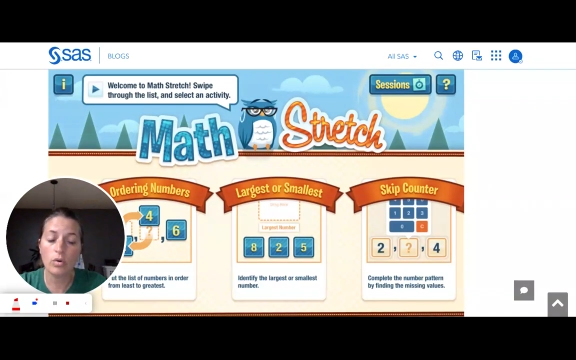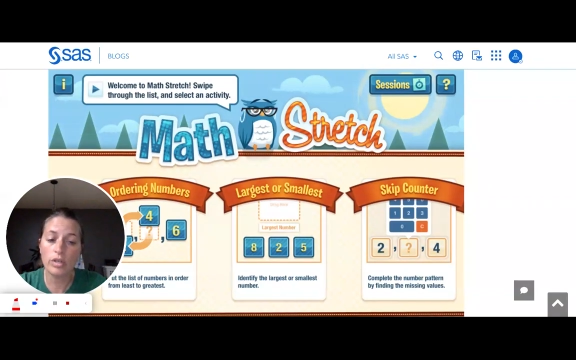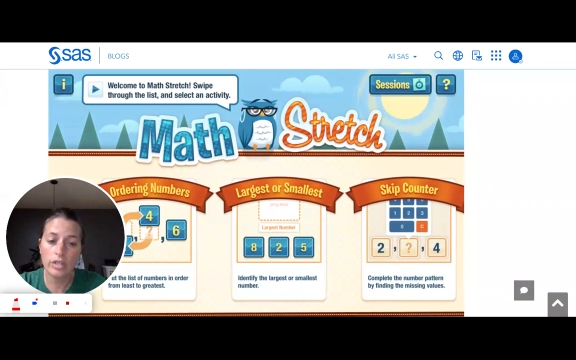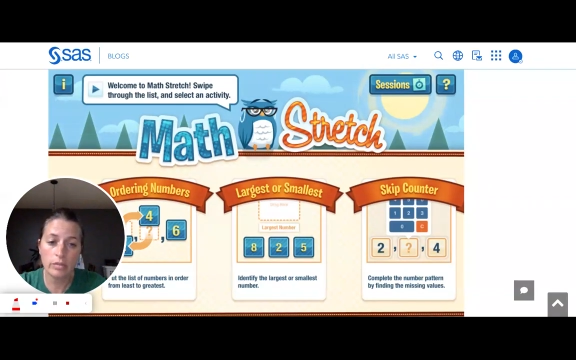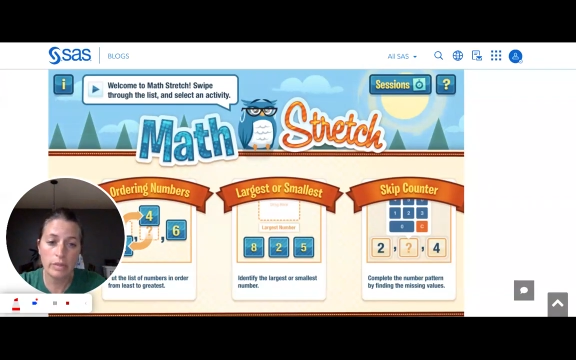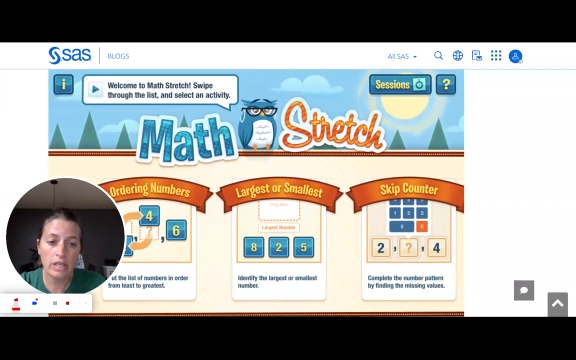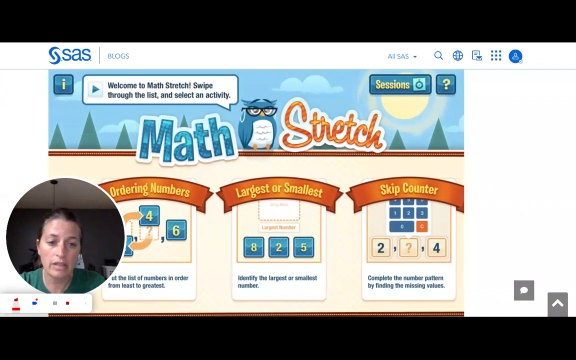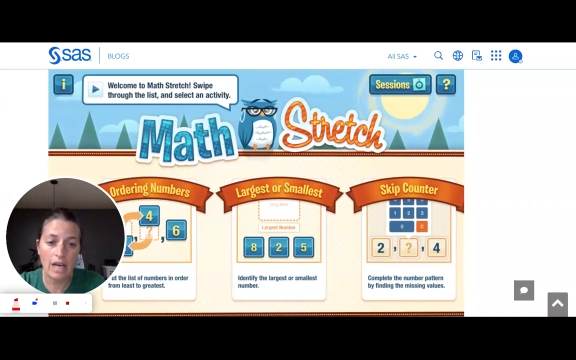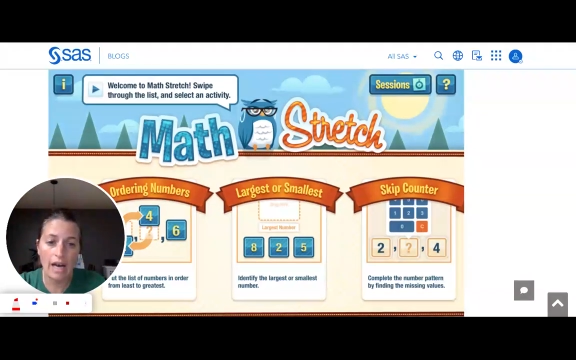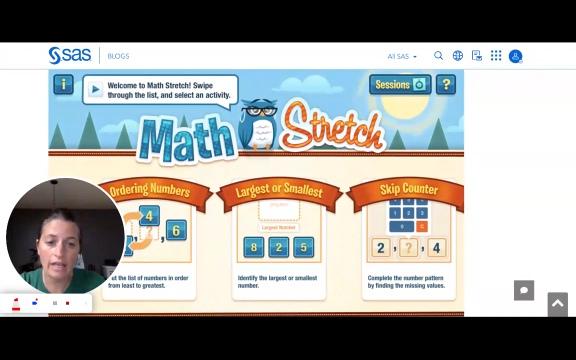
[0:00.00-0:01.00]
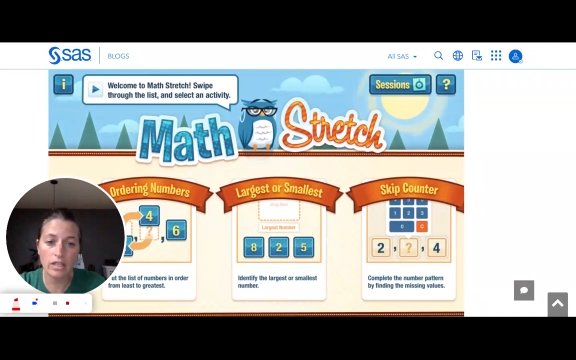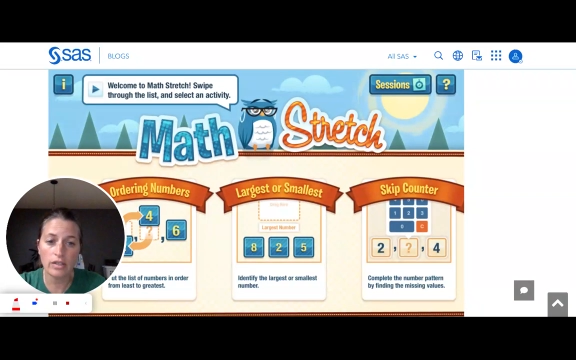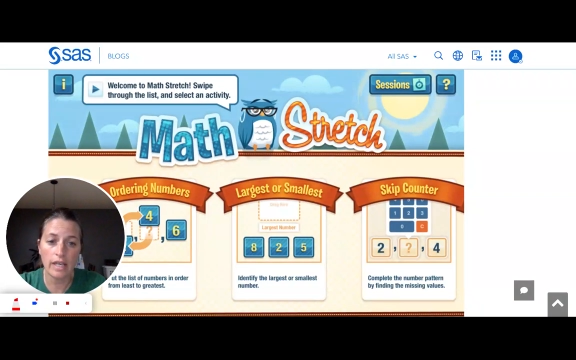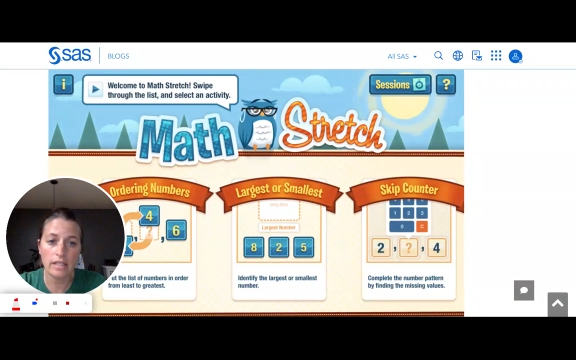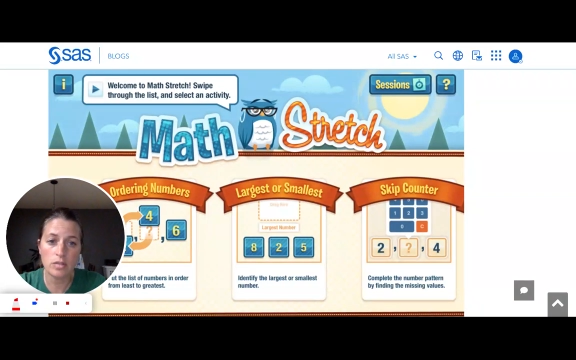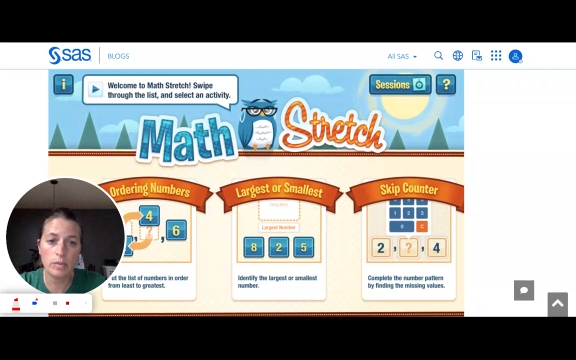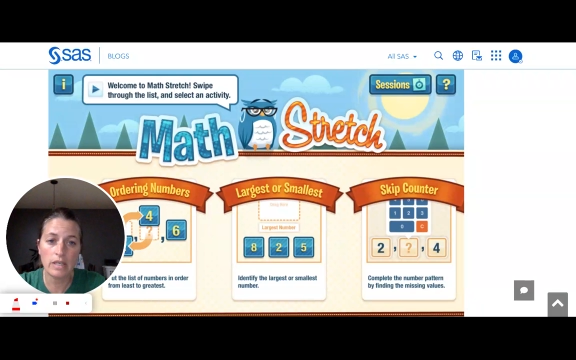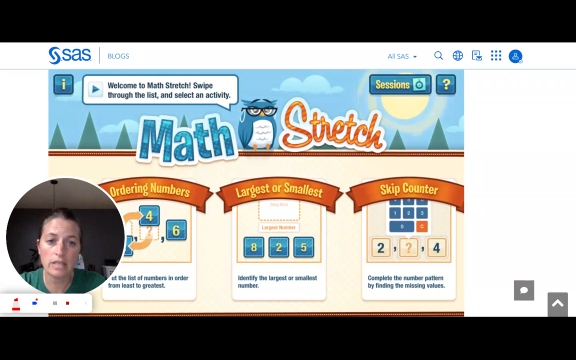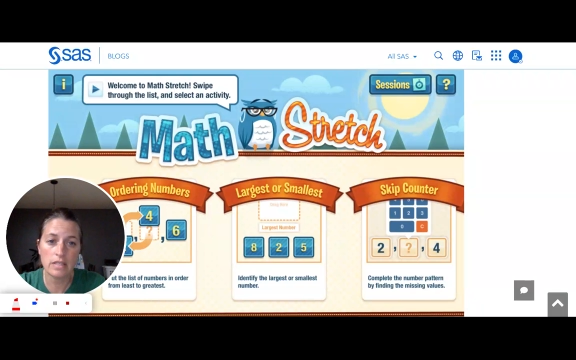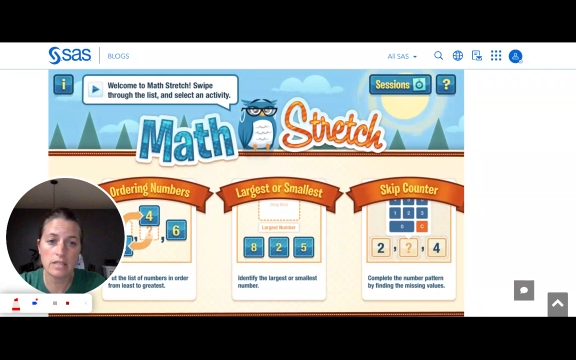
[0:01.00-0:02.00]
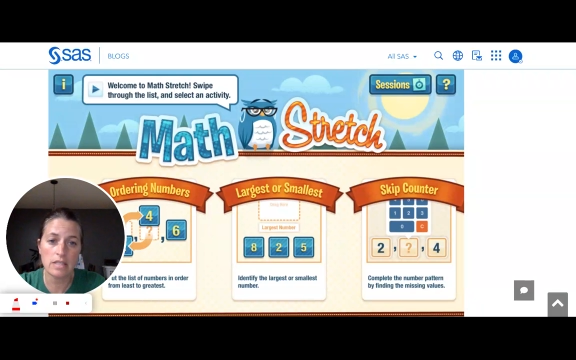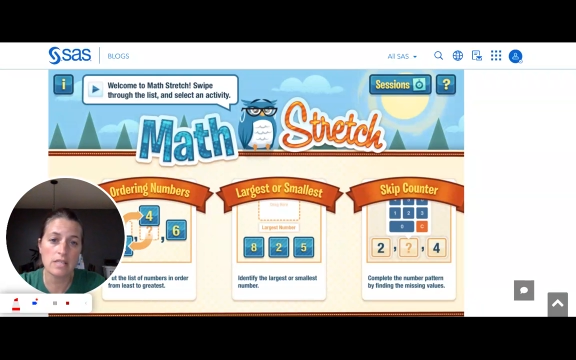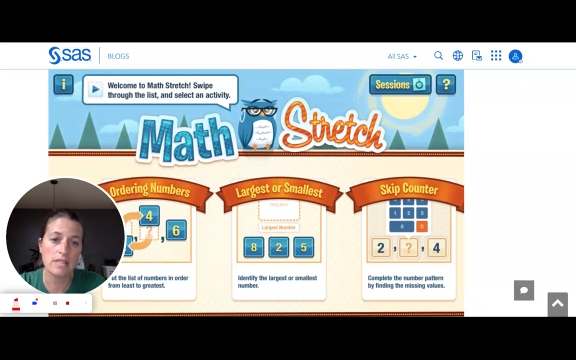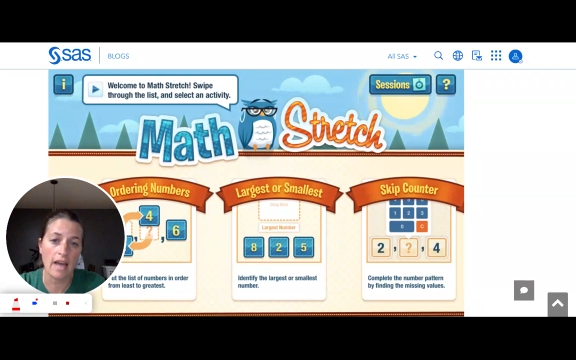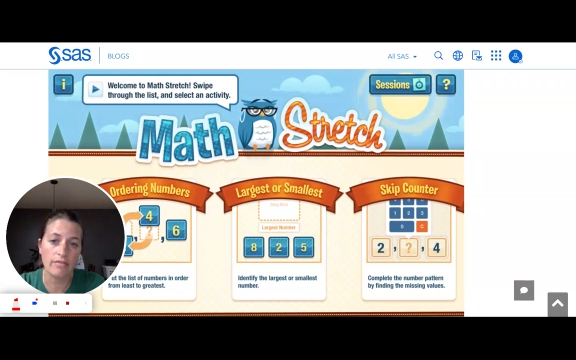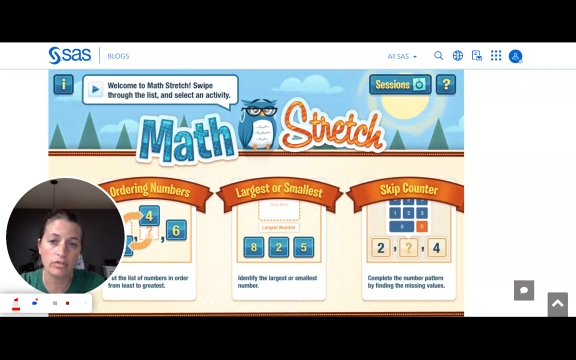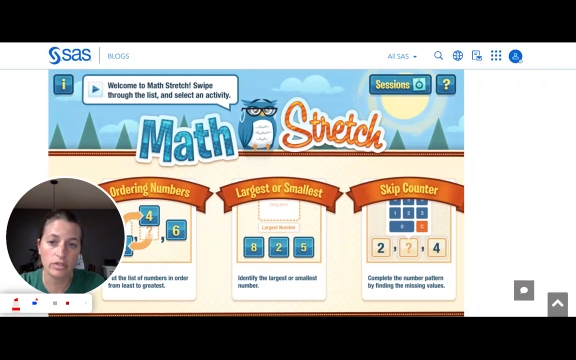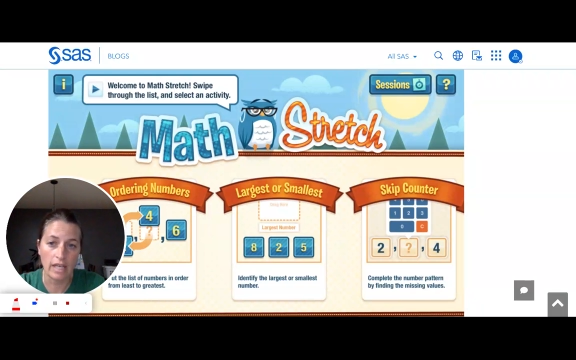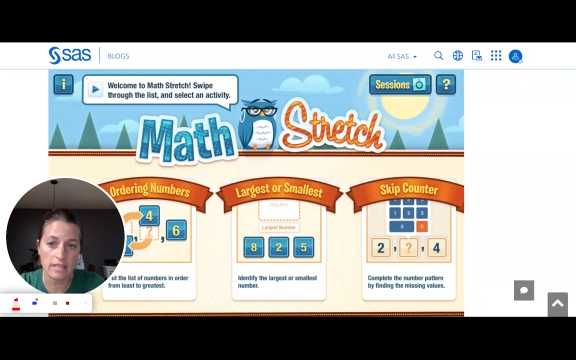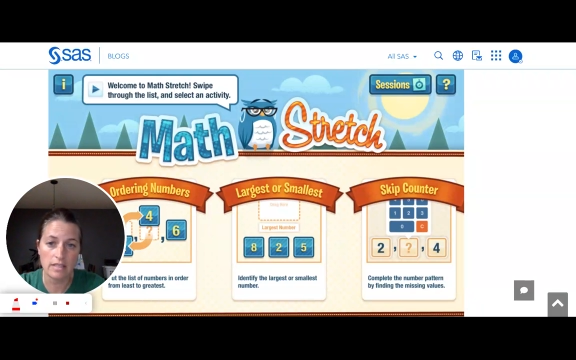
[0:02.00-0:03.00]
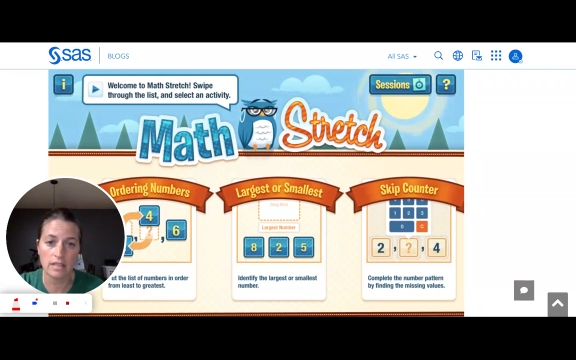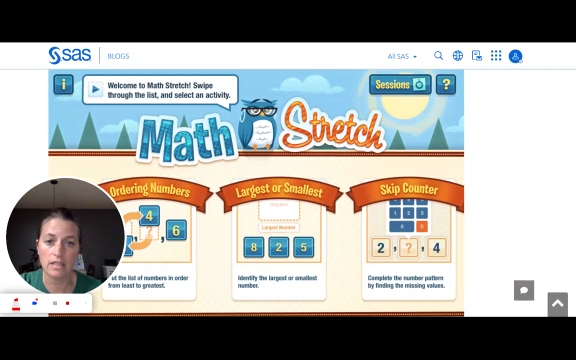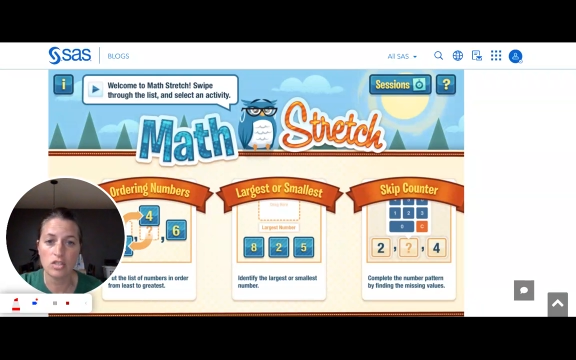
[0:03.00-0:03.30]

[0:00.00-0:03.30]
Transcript: or it could be on the higher end because it does scaffold nicely.